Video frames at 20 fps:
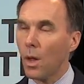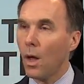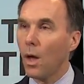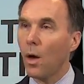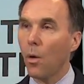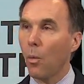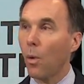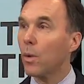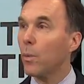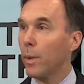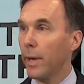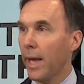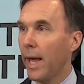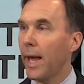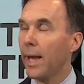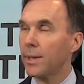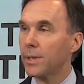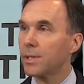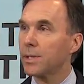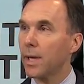Uh, what we
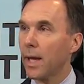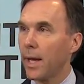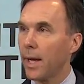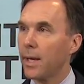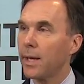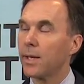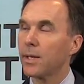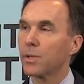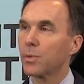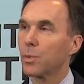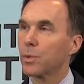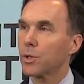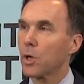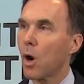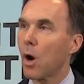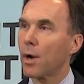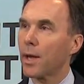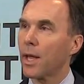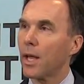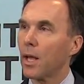can say is we're
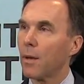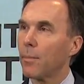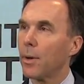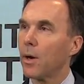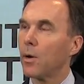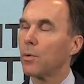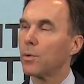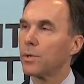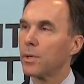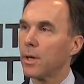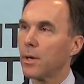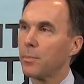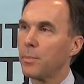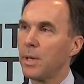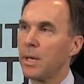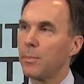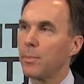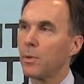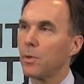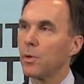talking about uh,
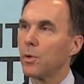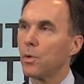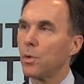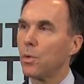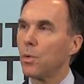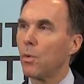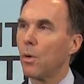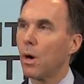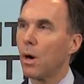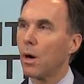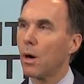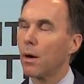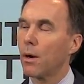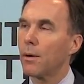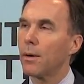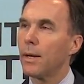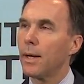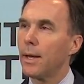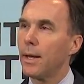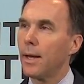people who
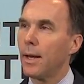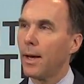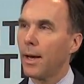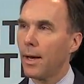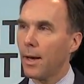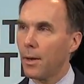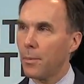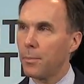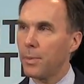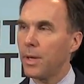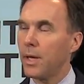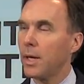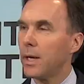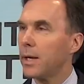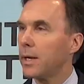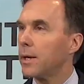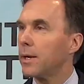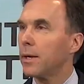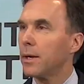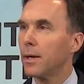are uh,
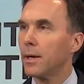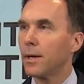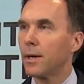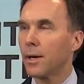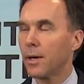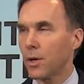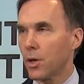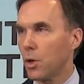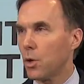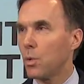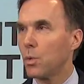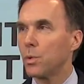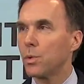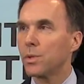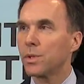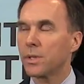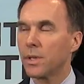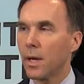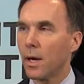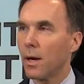being uh,
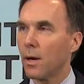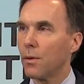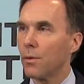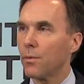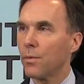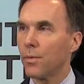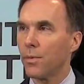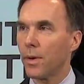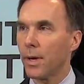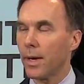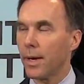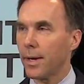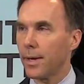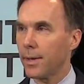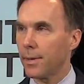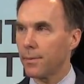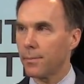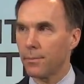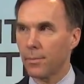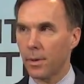accused of
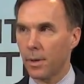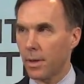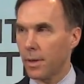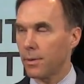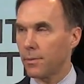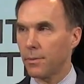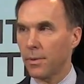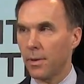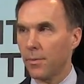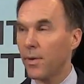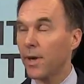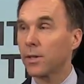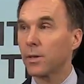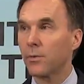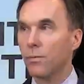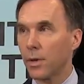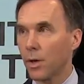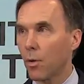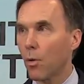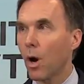uh,
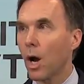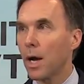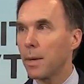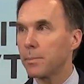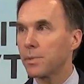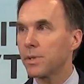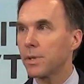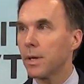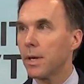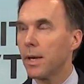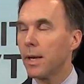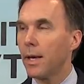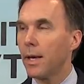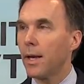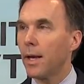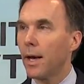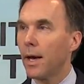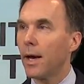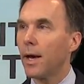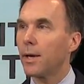effectively crimes.
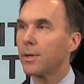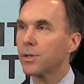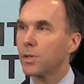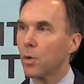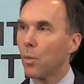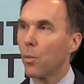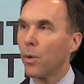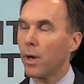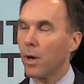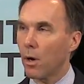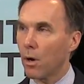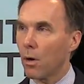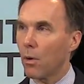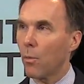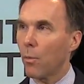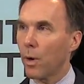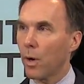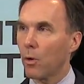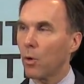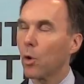Uh, so we are
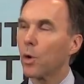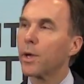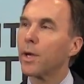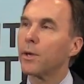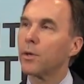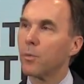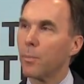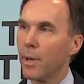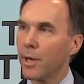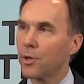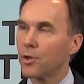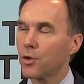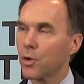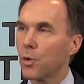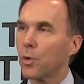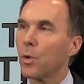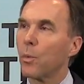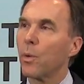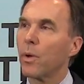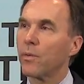we are looking to make
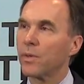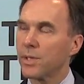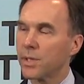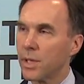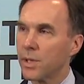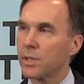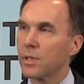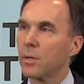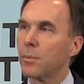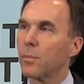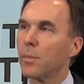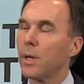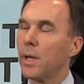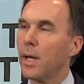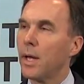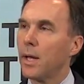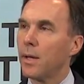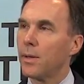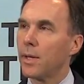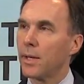sure that we have a system
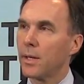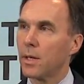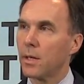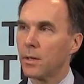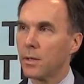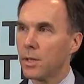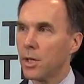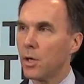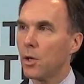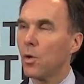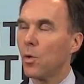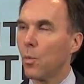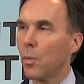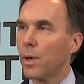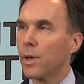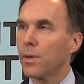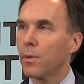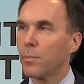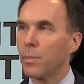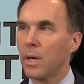that can deal
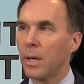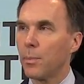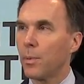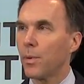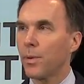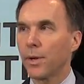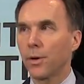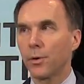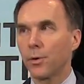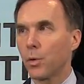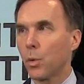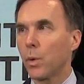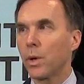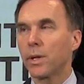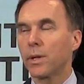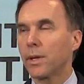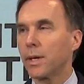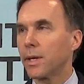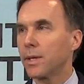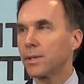with people that are
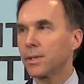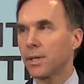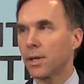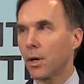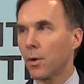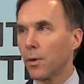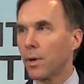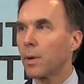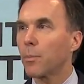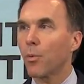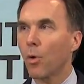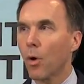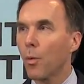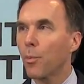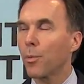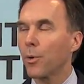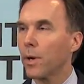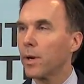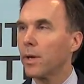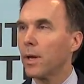doing things that are
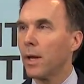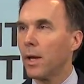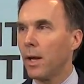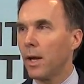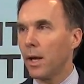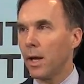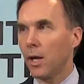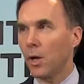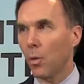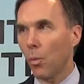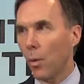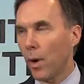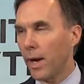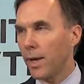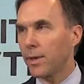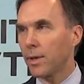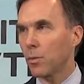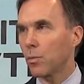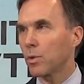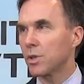inappropriate in a
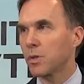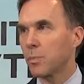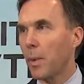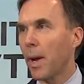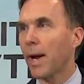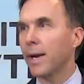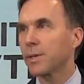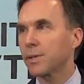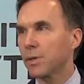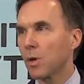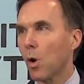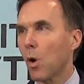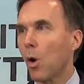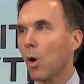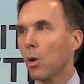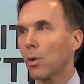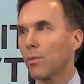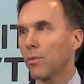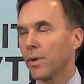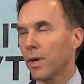way that respects
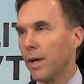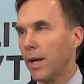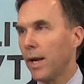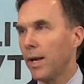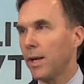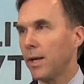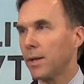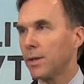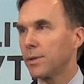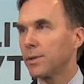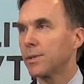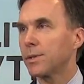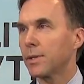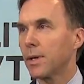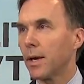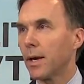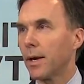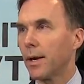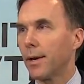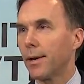all of Canadians'
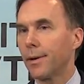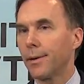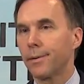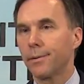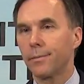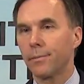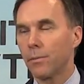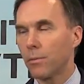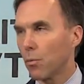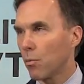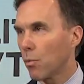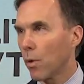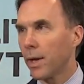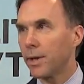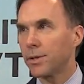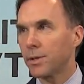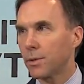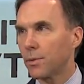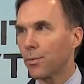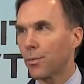uh,
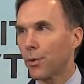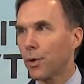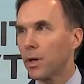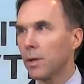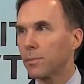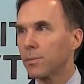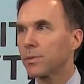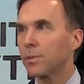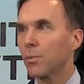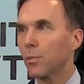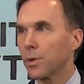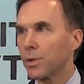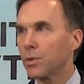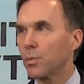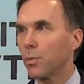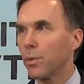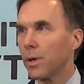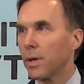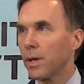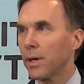rights and freedoms,
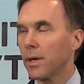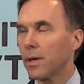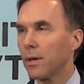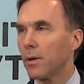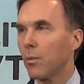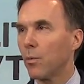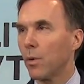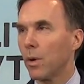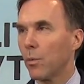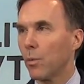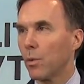which we uh, we